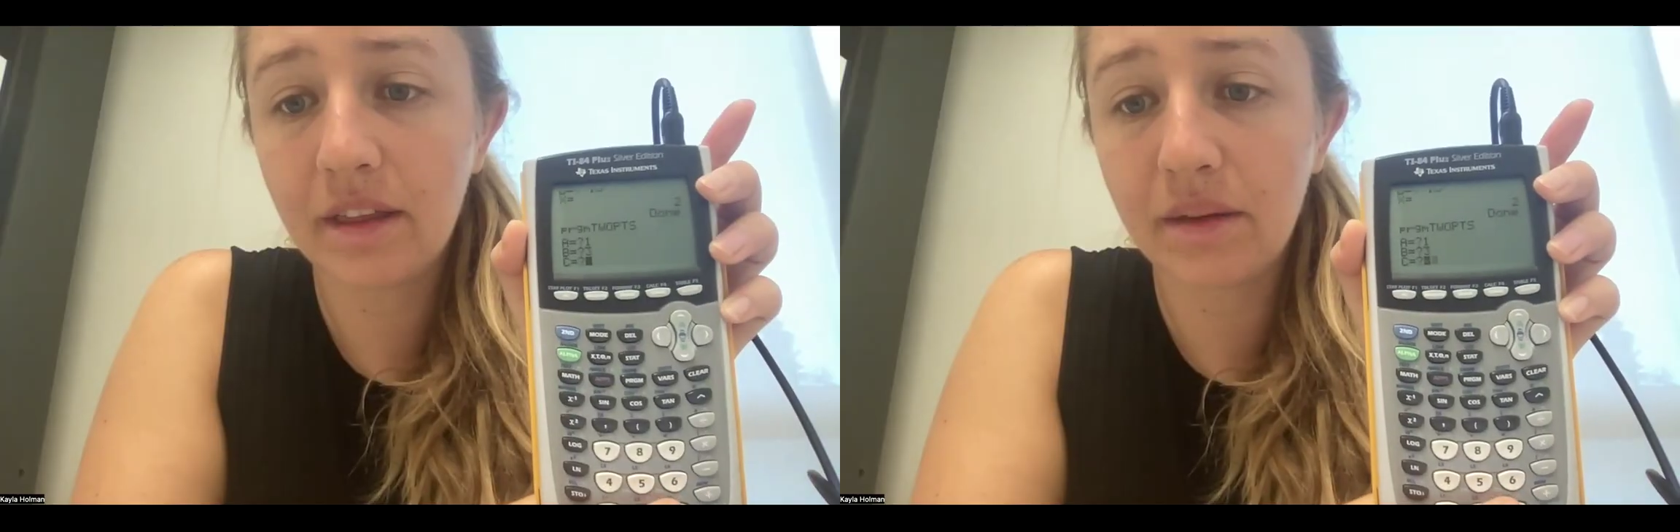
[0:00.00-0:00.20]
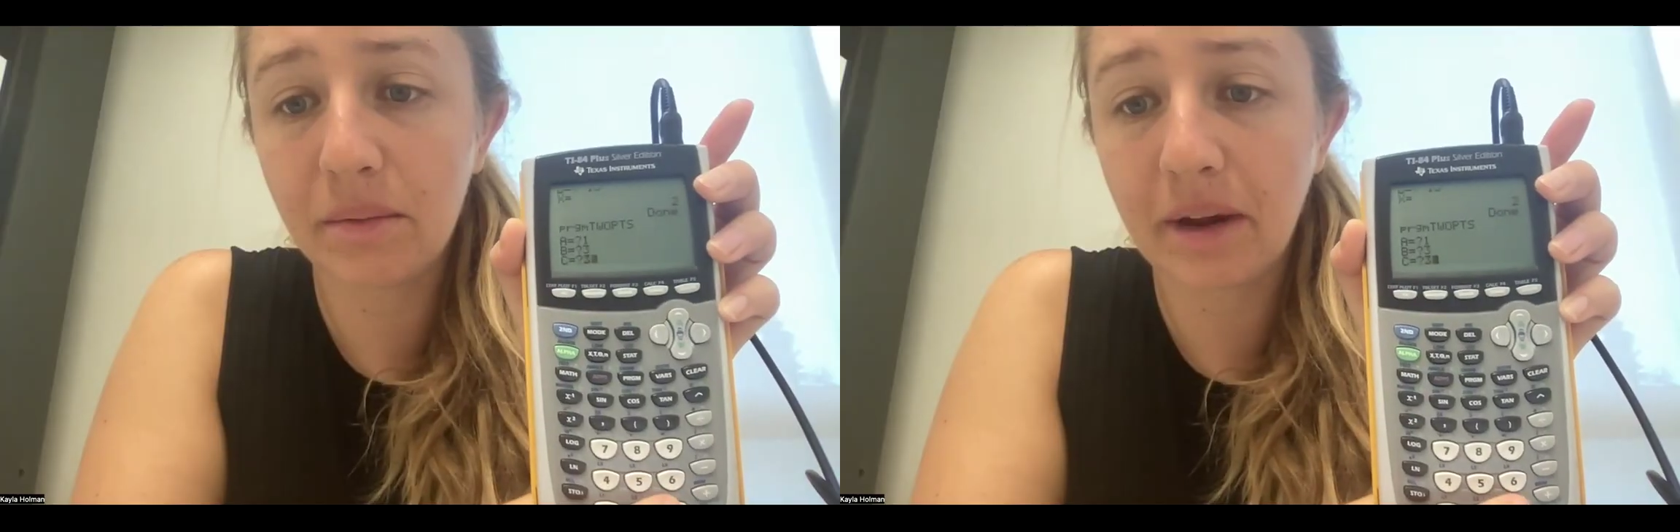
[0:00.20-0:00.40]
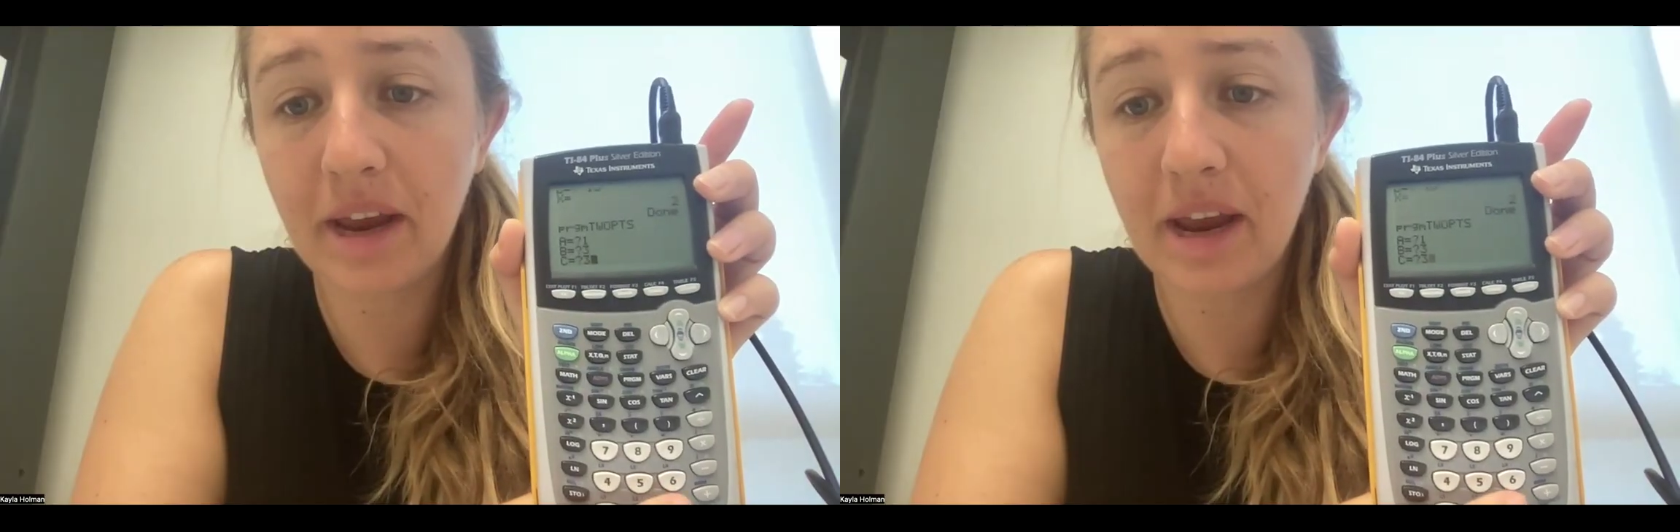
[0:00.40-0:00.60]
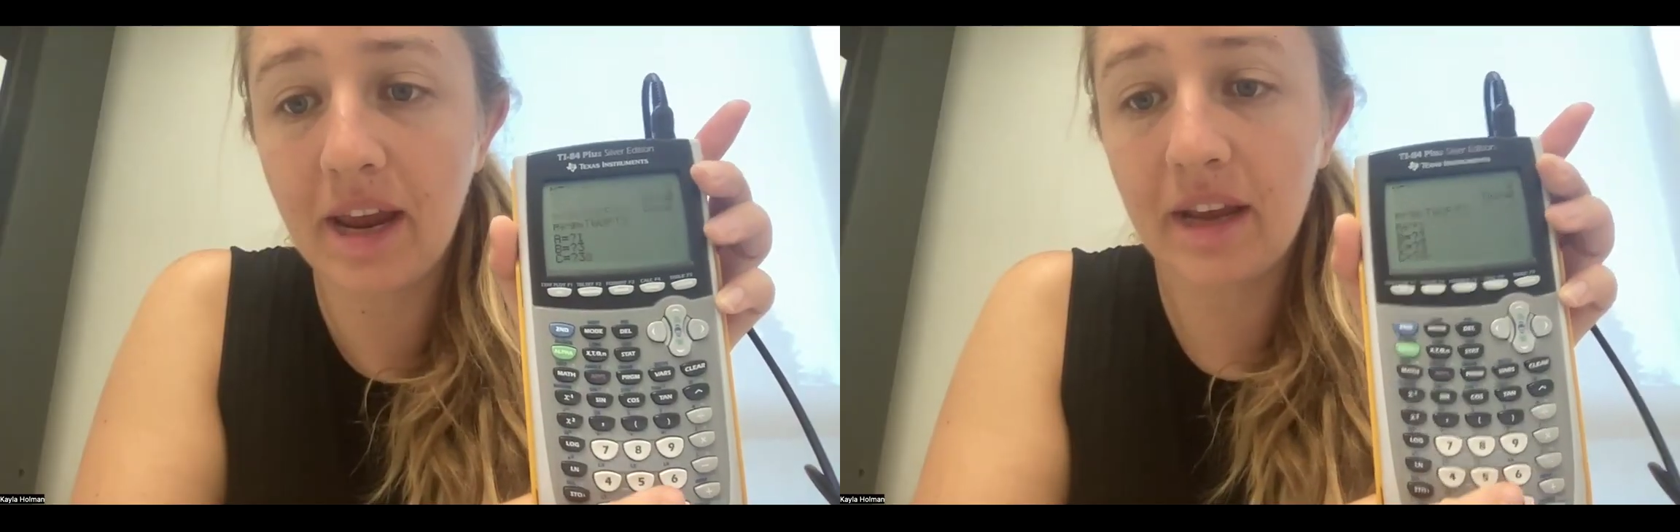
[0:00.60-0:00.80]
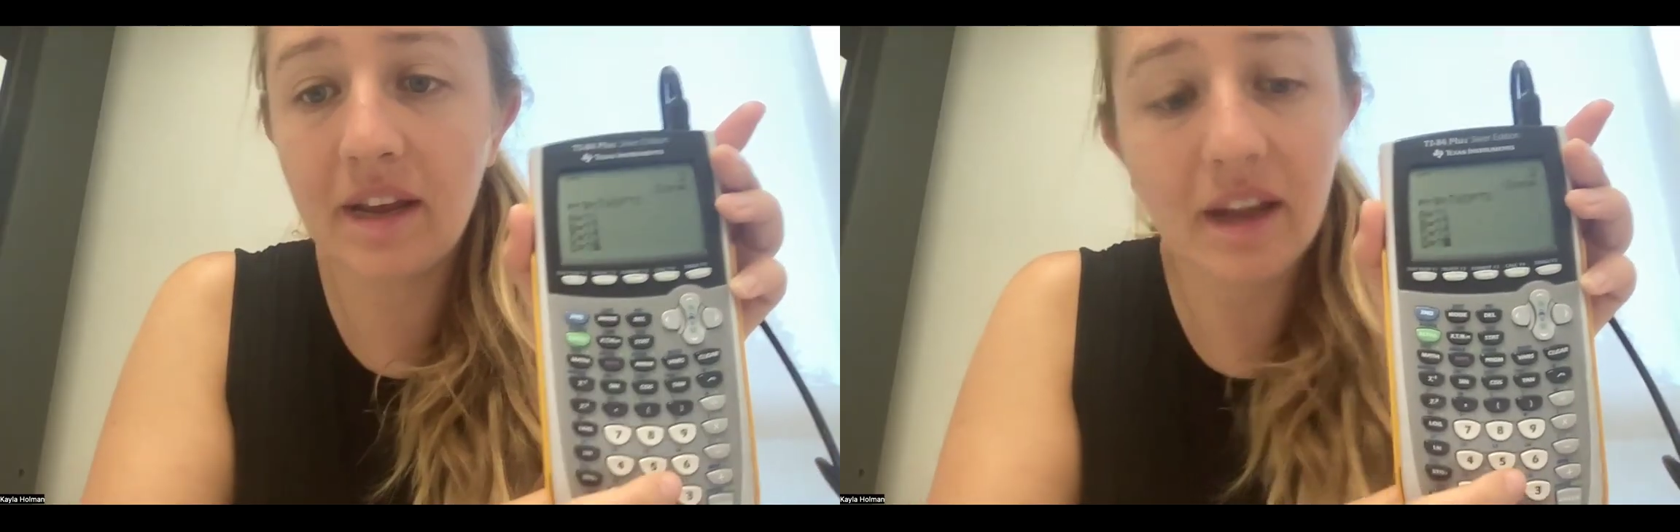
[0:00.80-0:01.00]

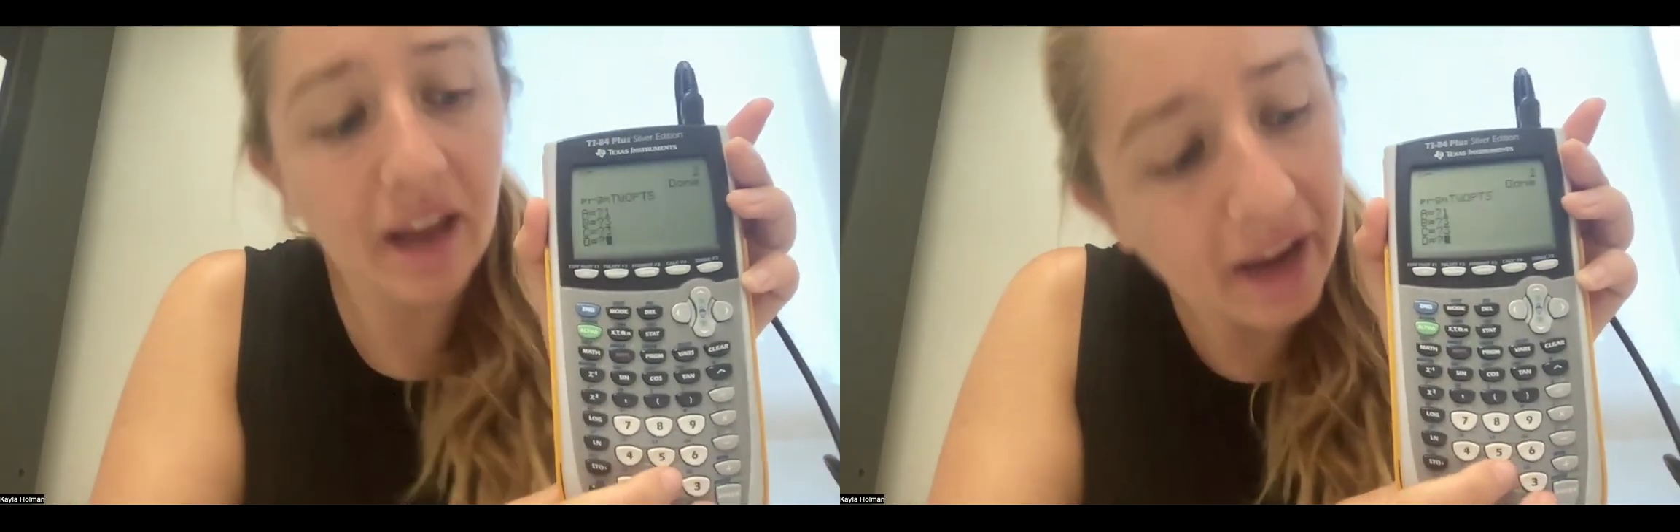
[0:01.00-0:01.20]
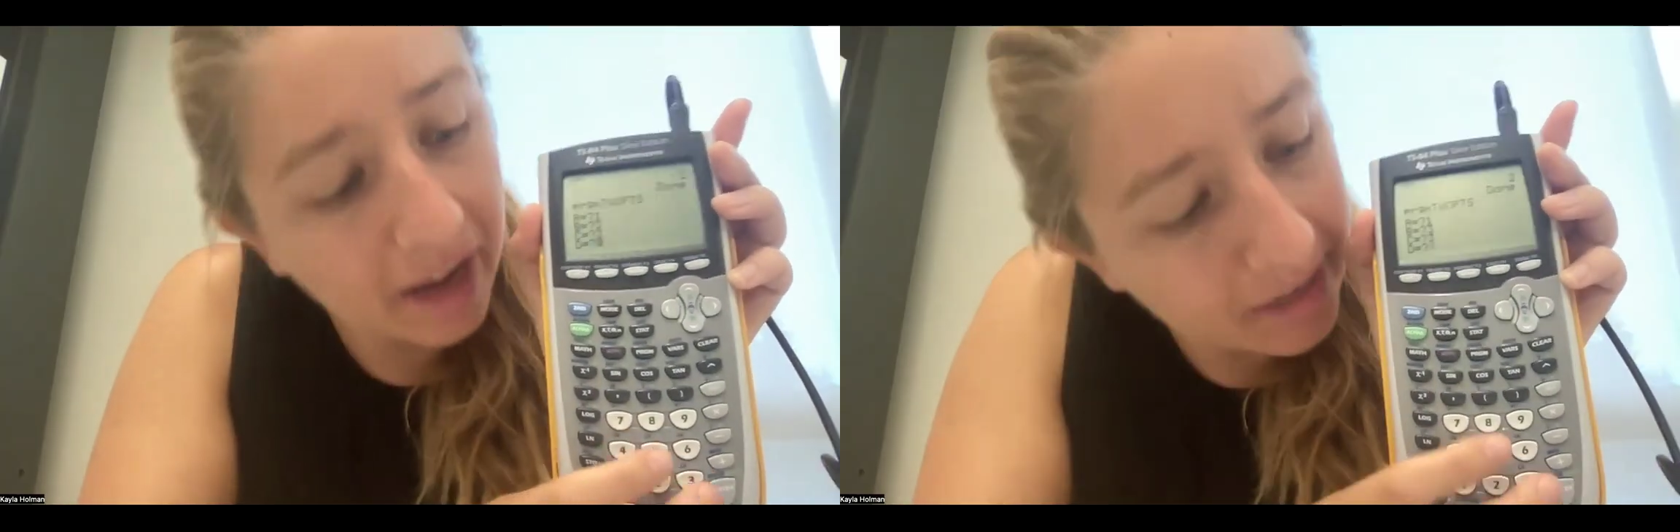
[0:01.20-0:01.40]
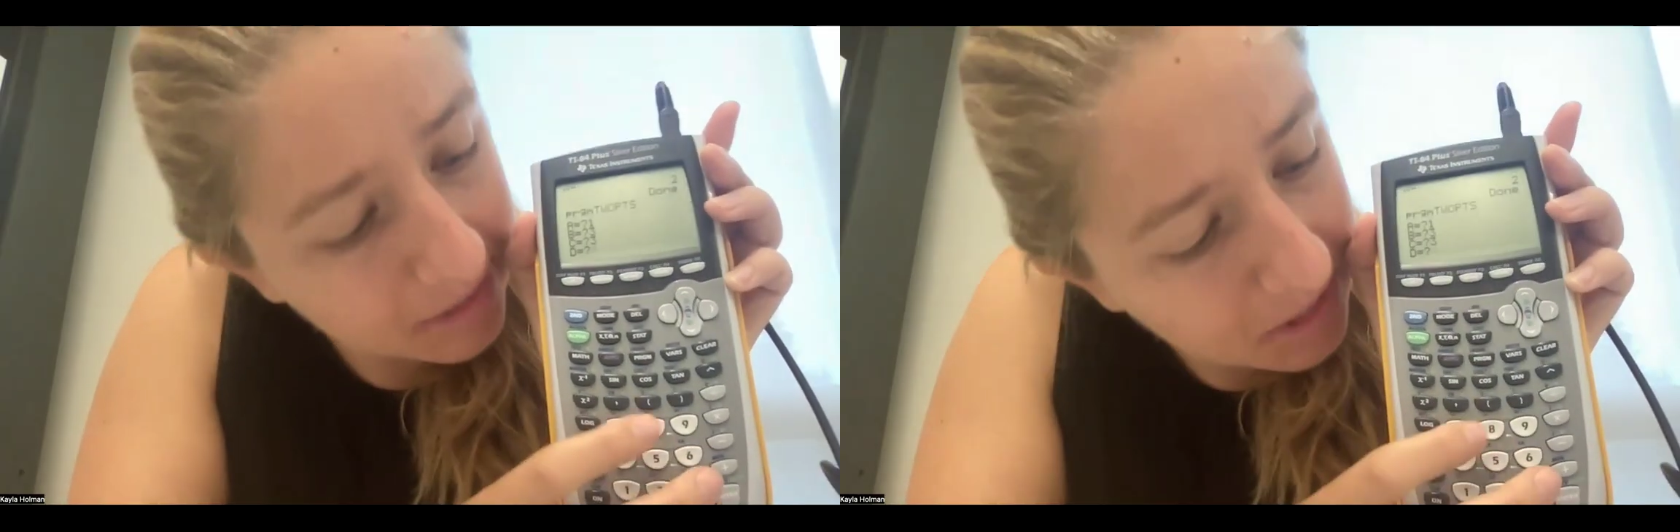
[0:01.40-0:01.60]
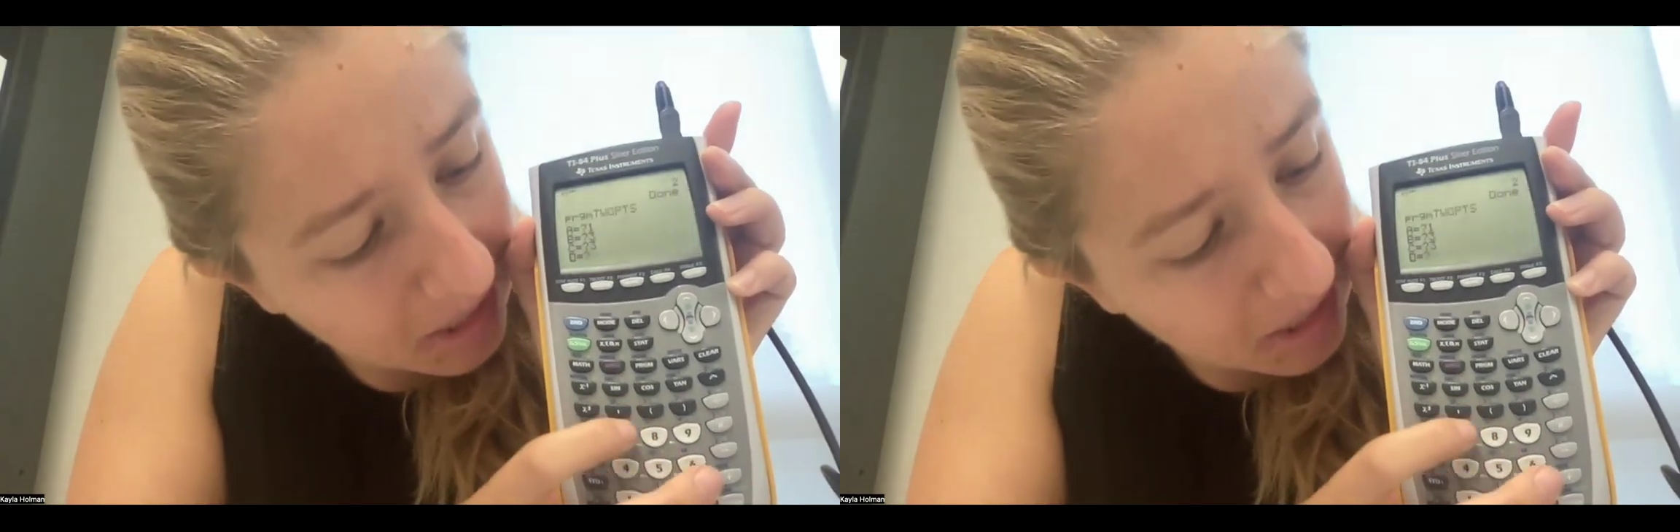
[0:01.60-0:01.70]
3, and